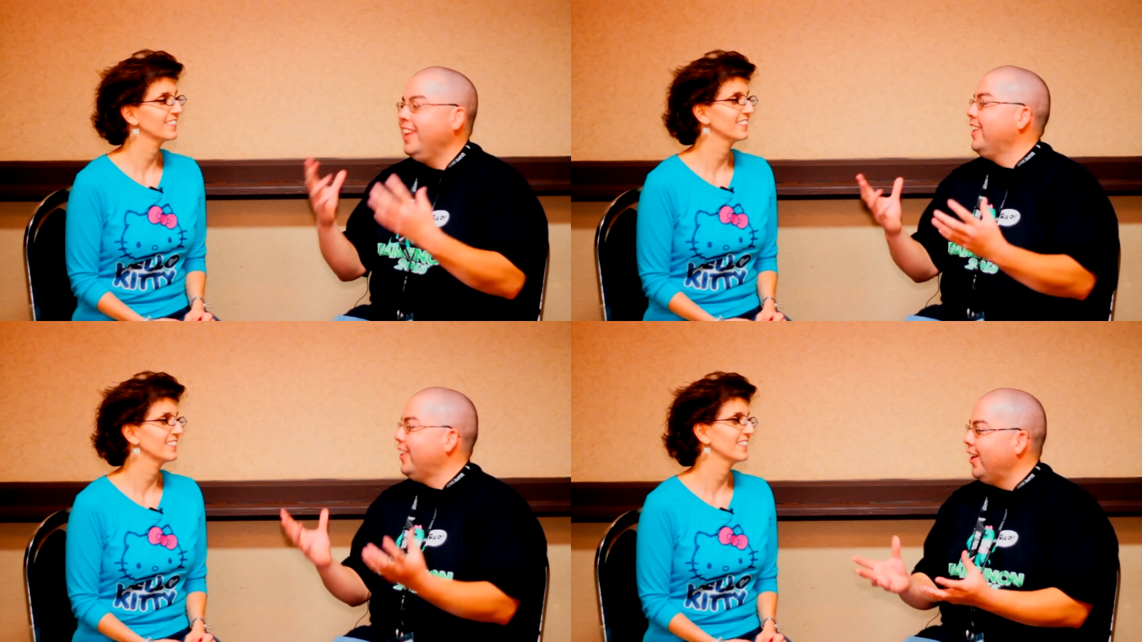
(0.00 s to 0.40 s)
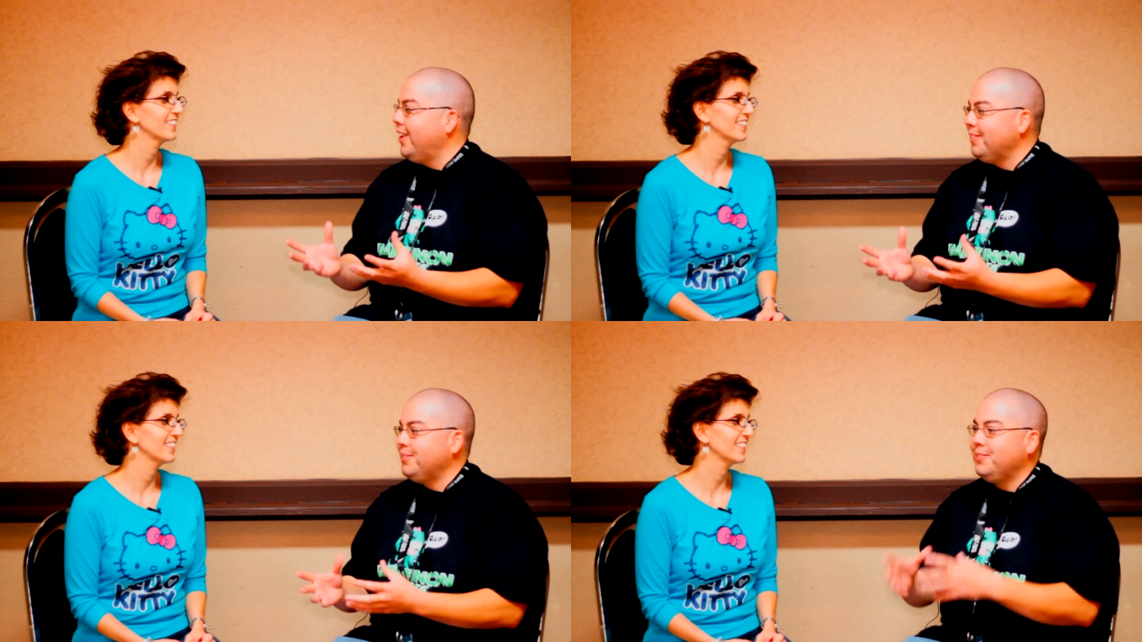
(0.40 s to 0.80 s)
Speaker 1: in
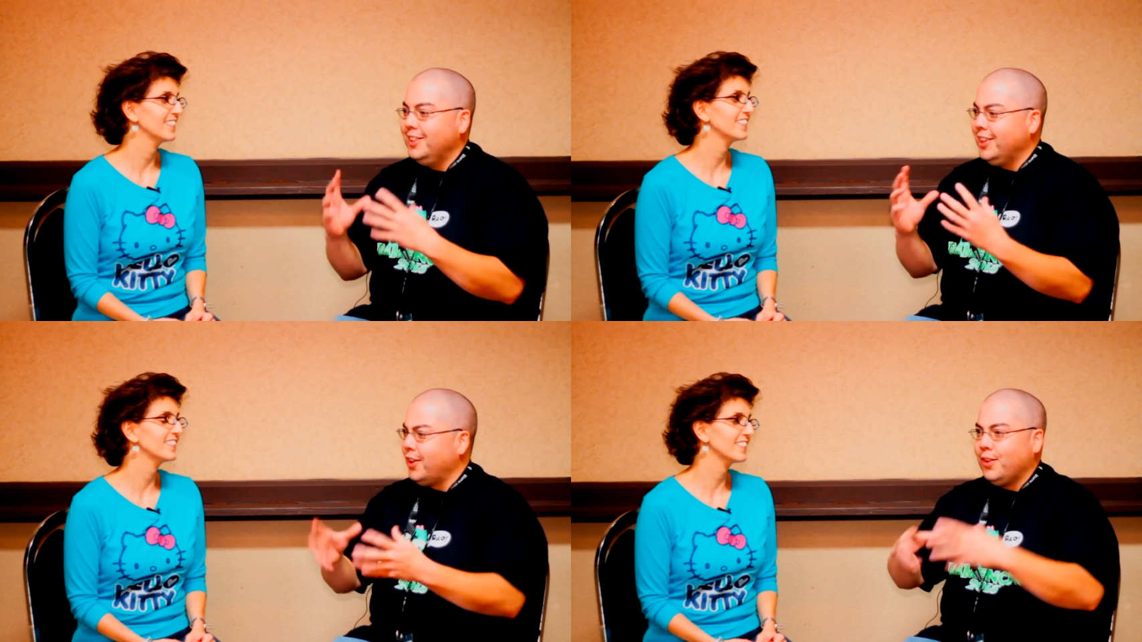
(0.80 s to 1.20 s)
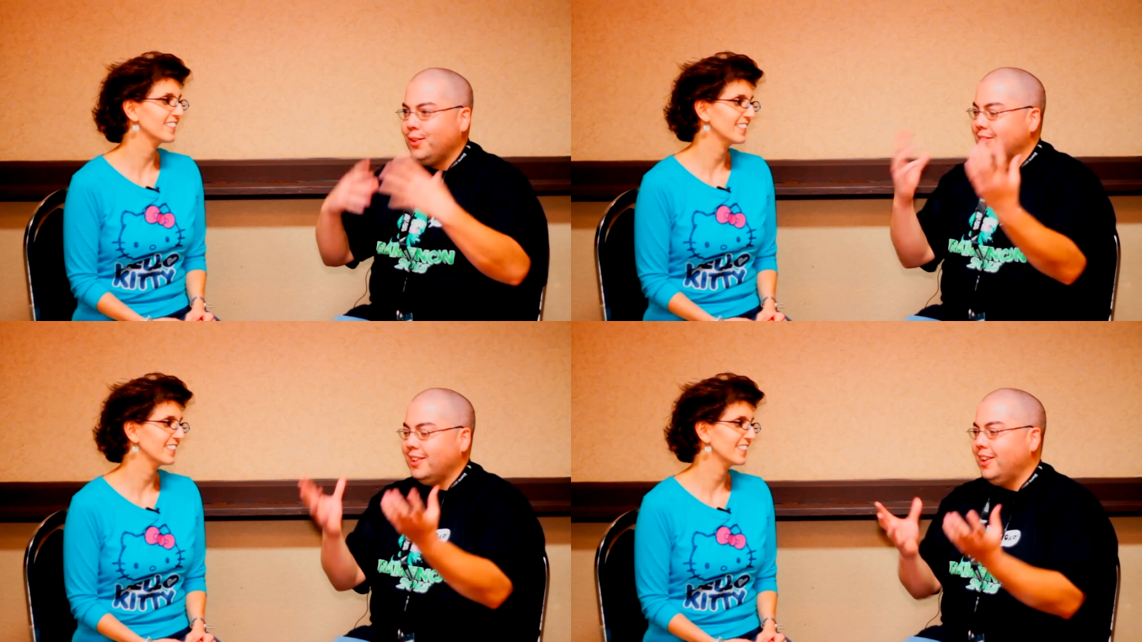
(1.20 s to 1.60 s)
love,
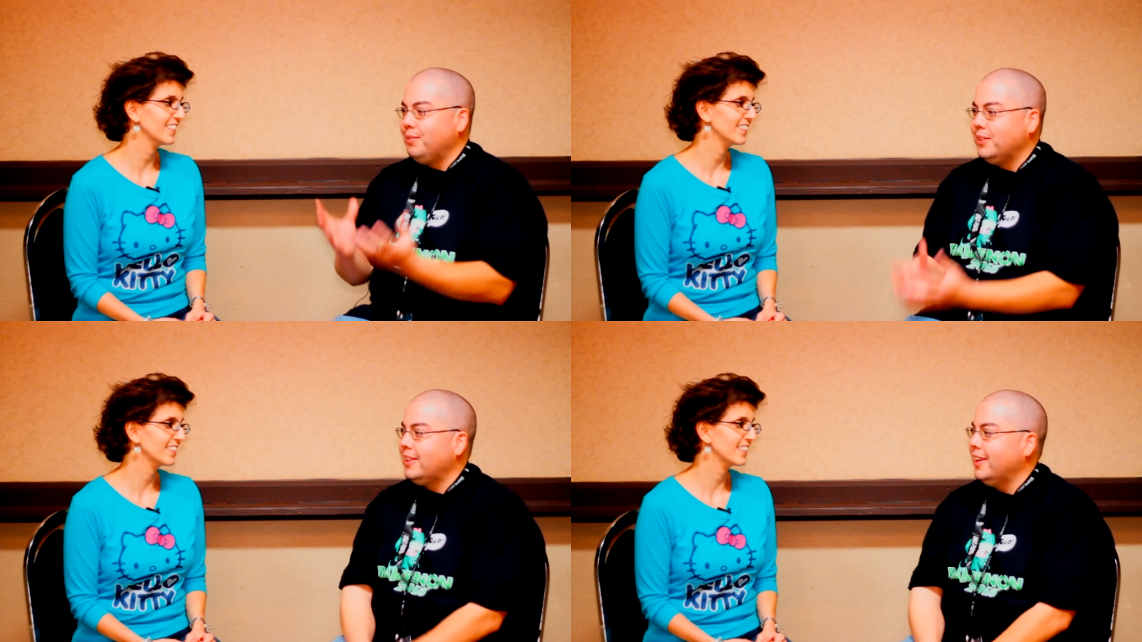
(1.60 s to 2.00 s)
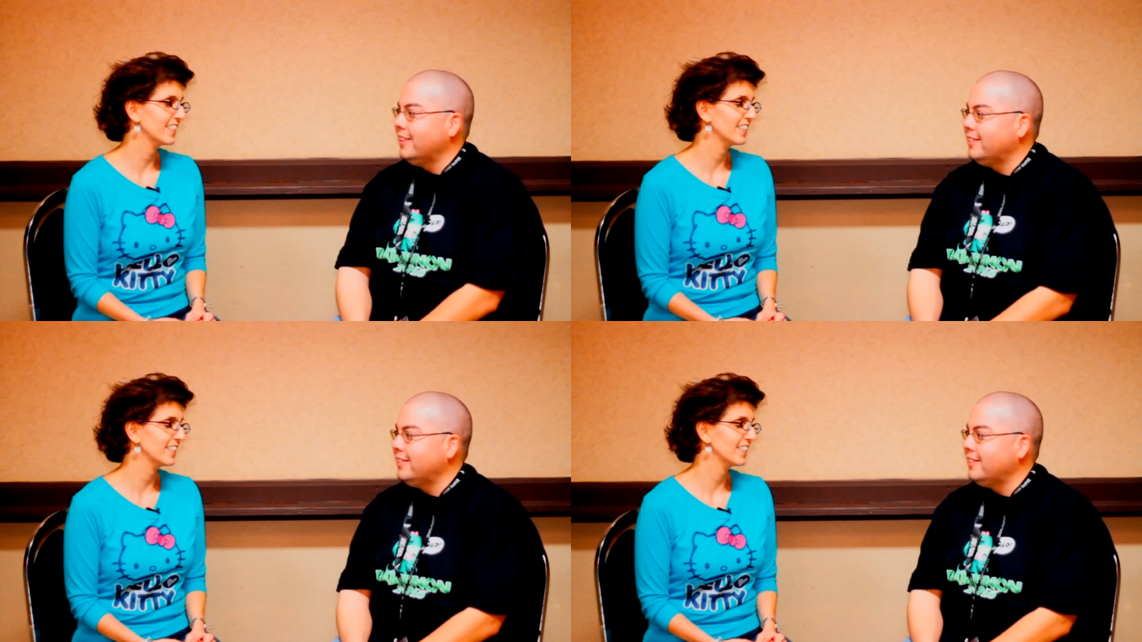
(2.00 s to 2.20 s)
girl who's in love with uh,